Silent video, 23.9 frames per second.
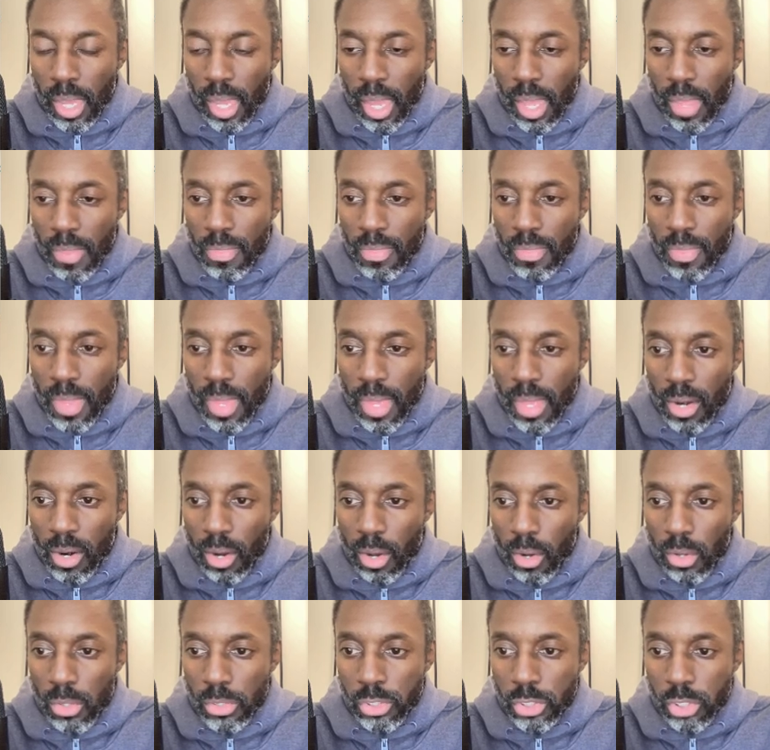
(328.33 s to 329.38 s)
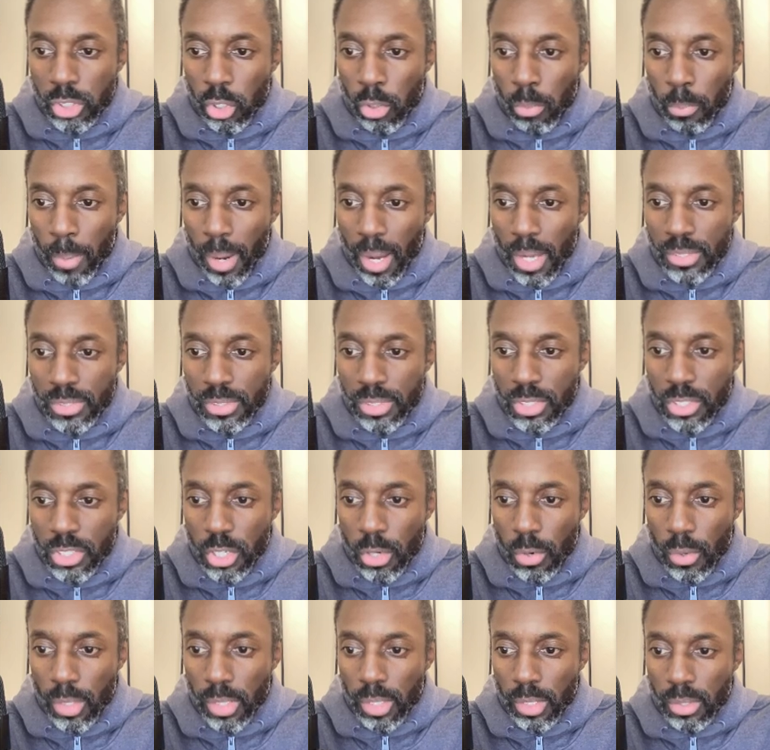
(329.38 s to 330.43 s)
and then also by
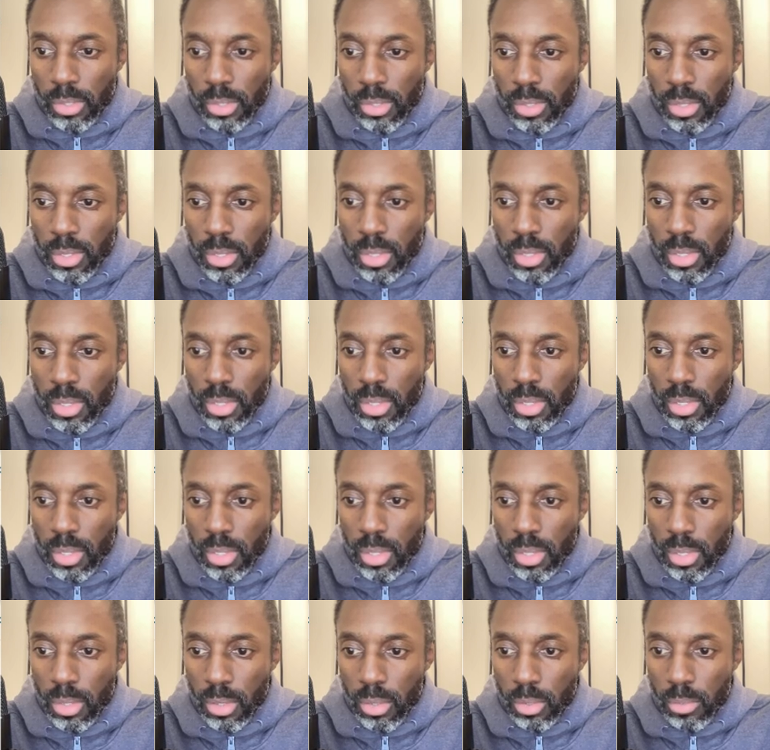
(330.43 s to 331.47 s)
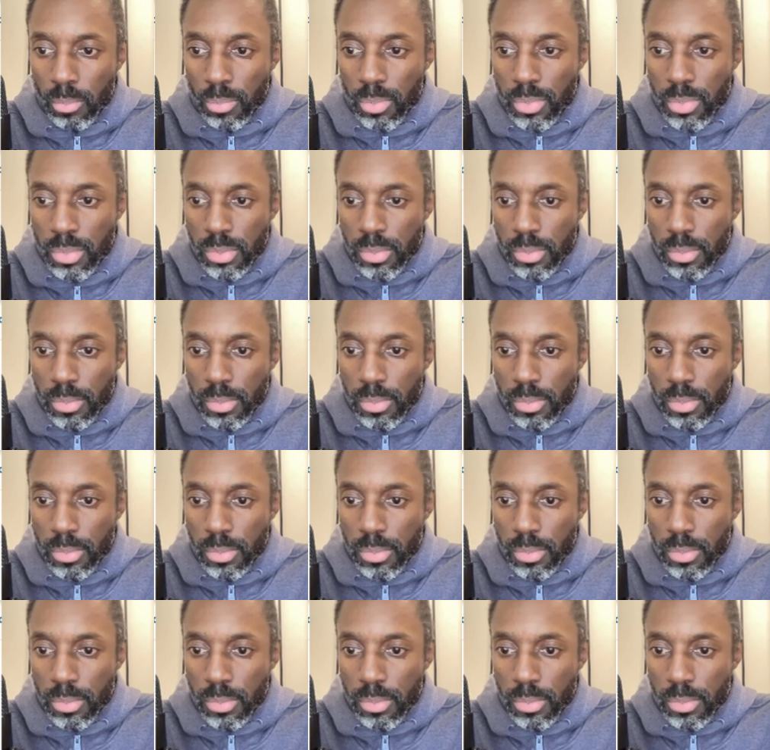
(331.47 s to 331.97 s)
seniority. Oops.